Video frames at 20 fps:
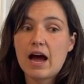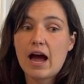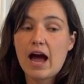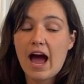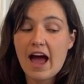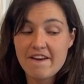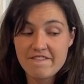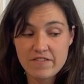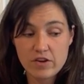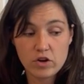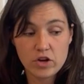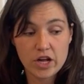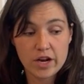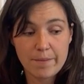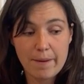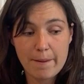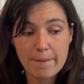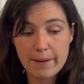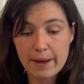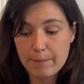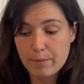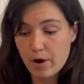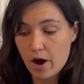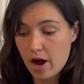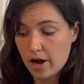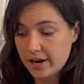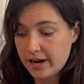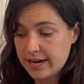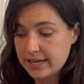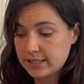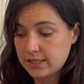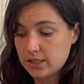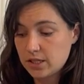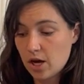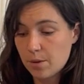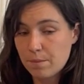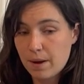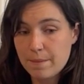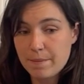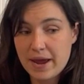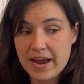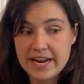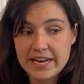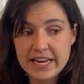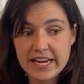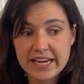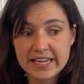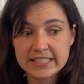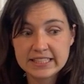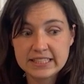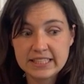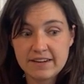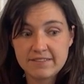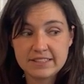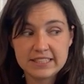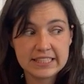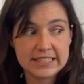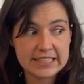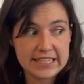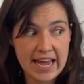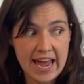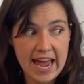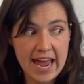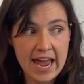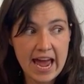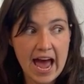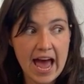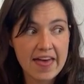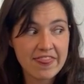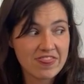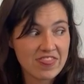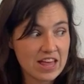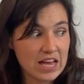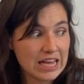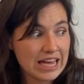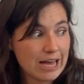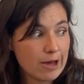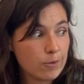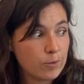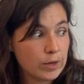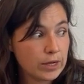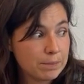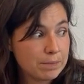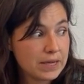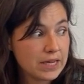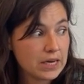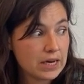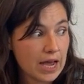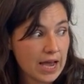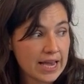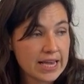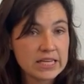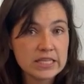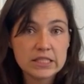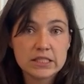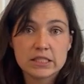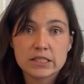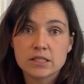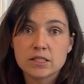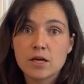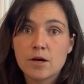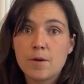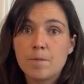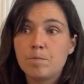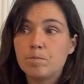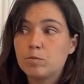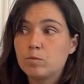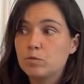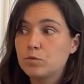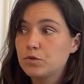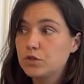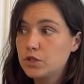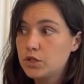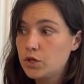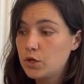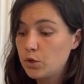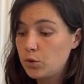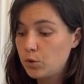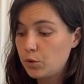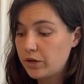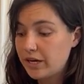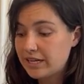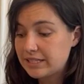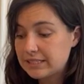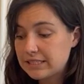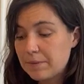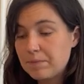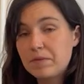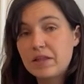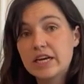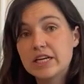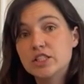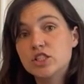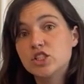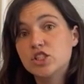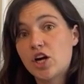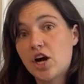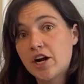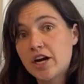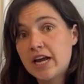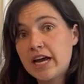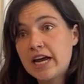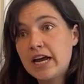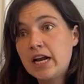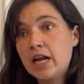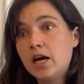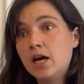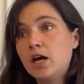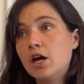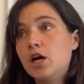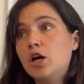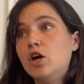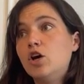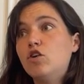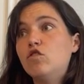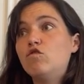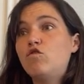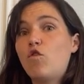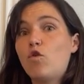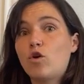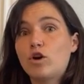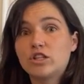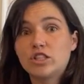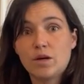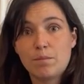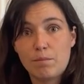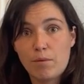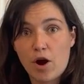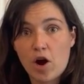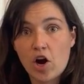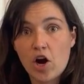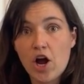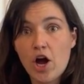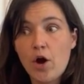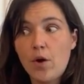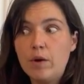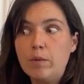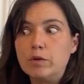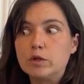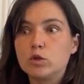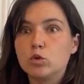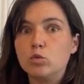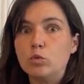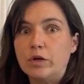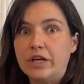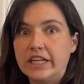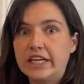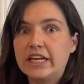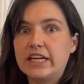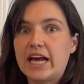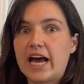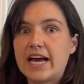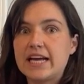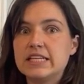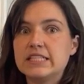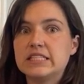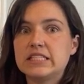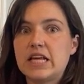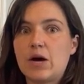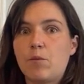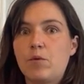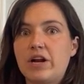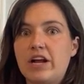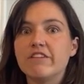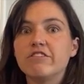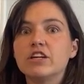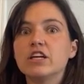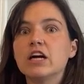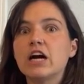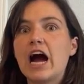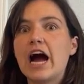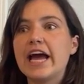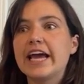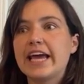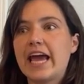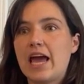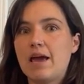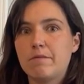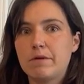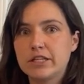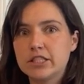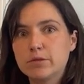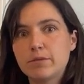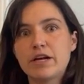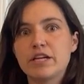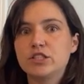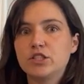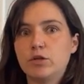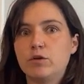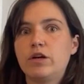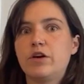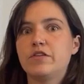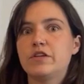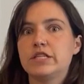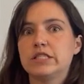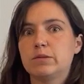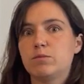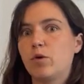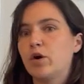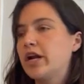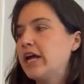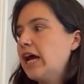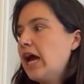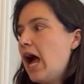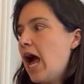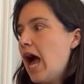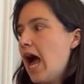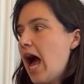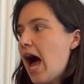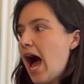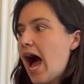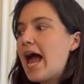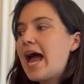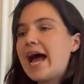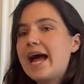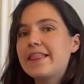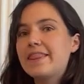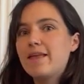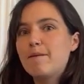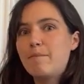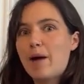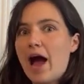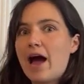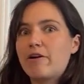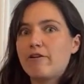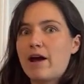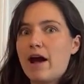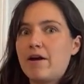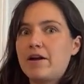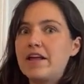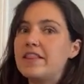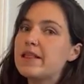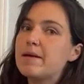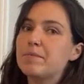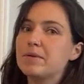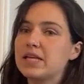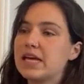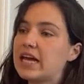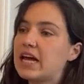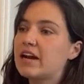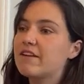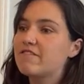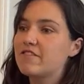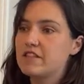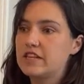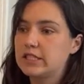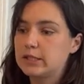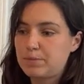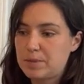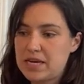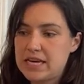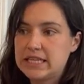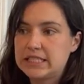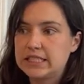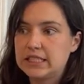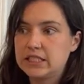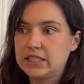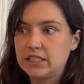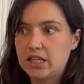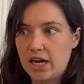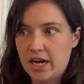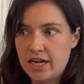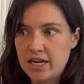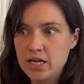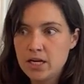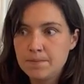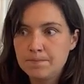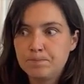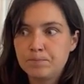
I feel good about my progress on my painting and stuff today. I think it would be nice to get something started for tomorrow. It was really nice that whenever I came into my studio this morning, I had the background and the plan for this piece done.